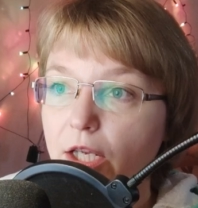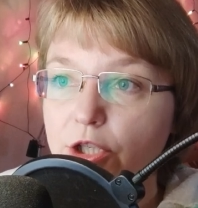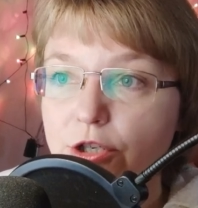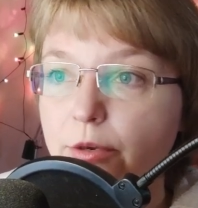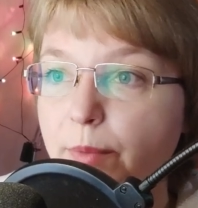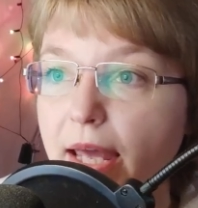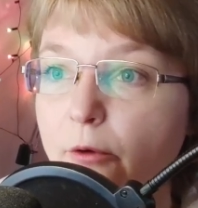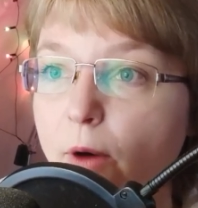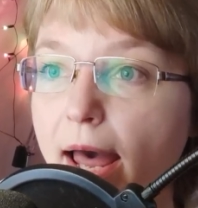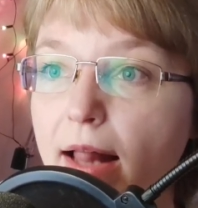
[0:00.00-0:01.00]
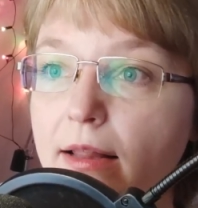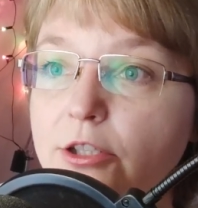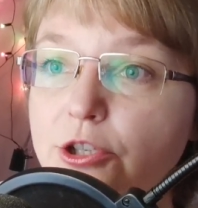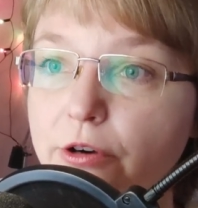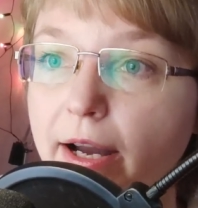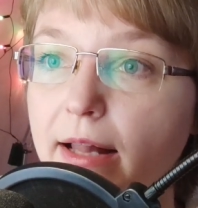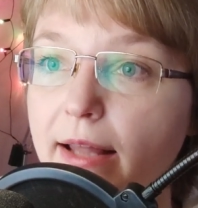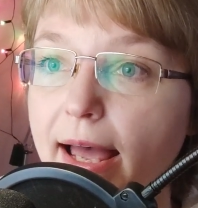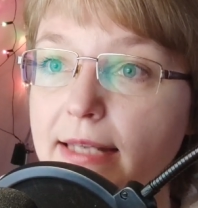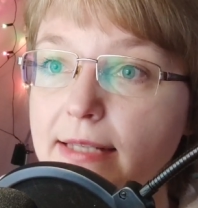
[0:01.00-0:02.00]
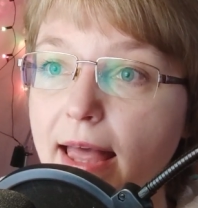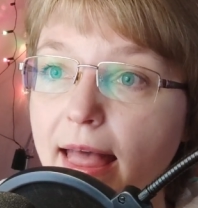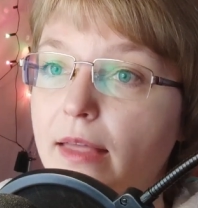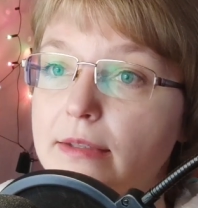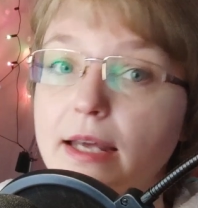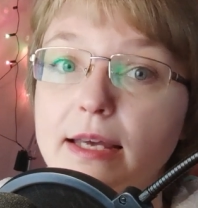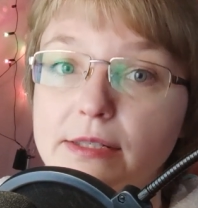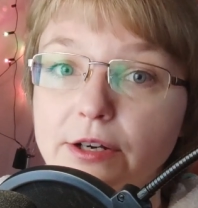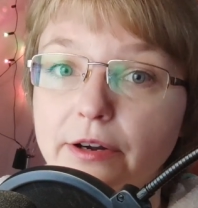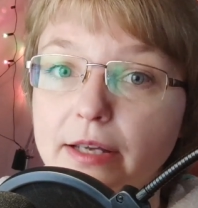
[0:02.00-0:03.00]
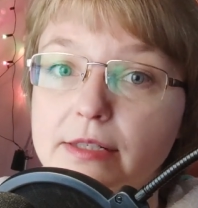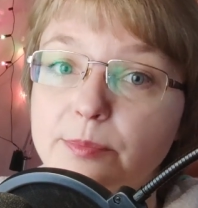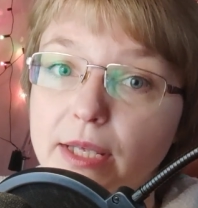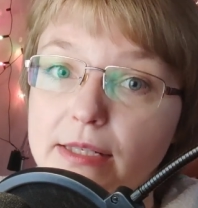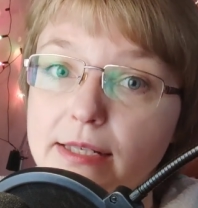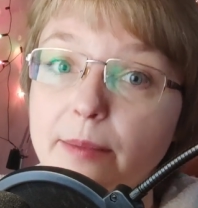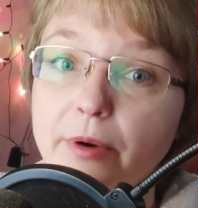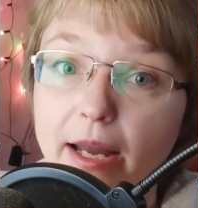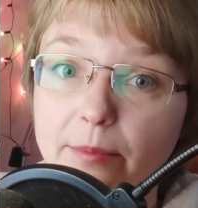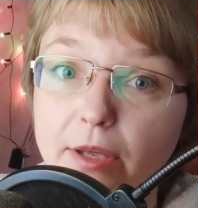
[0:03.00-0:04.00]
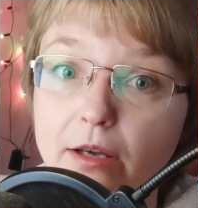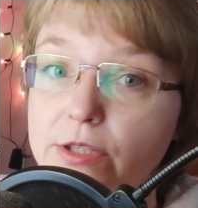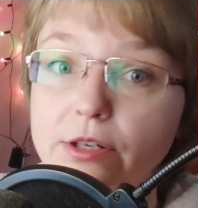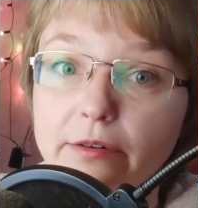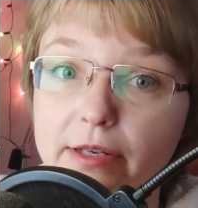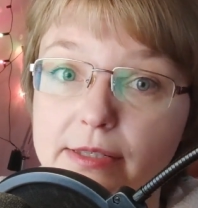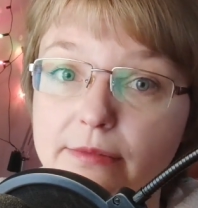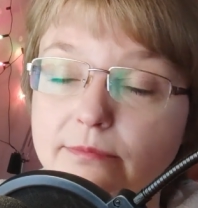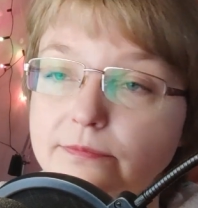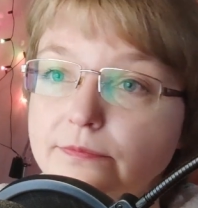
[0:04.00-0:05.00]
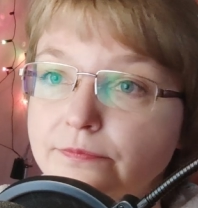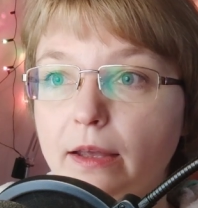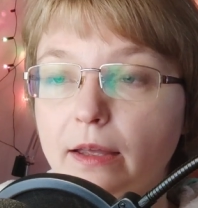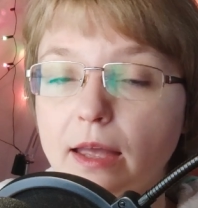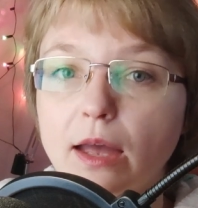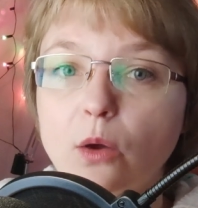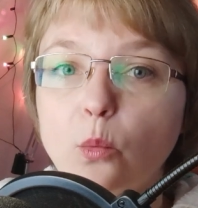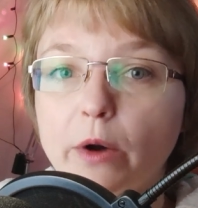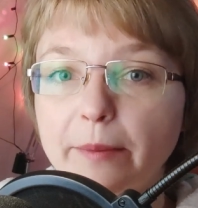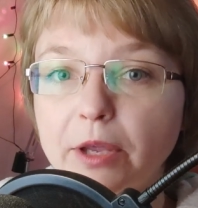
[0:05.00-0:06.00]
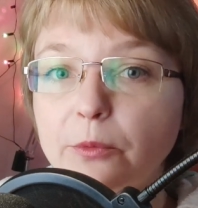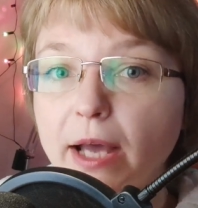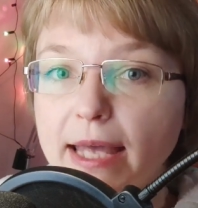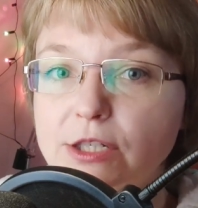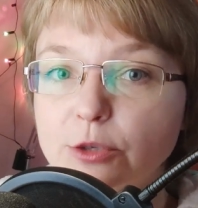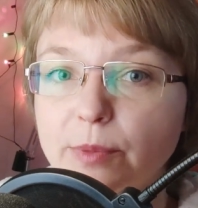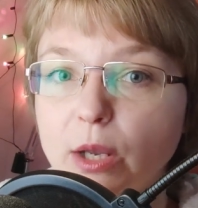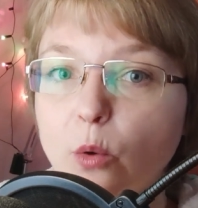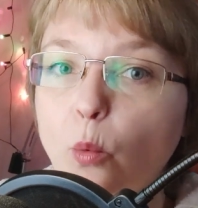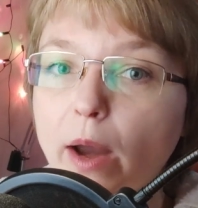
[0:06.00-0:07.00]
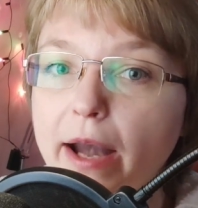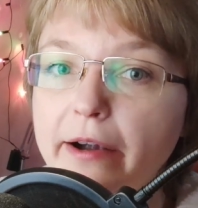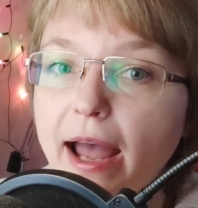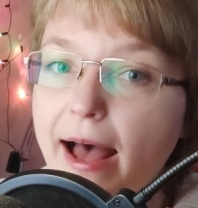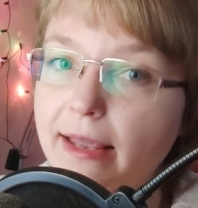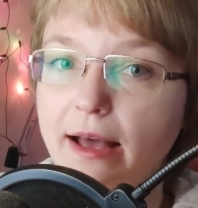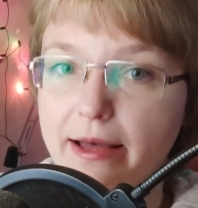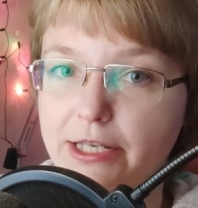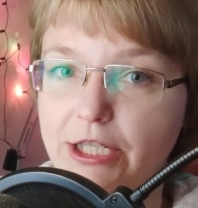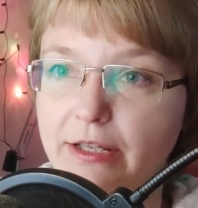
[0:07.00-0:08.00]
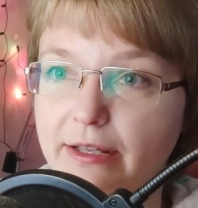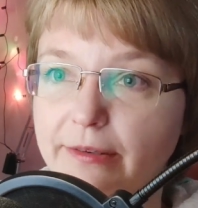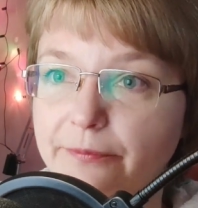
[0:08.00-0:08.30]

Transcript: It took me a while to realize the asterisk means a premium service. Premium has to be very eye-catching.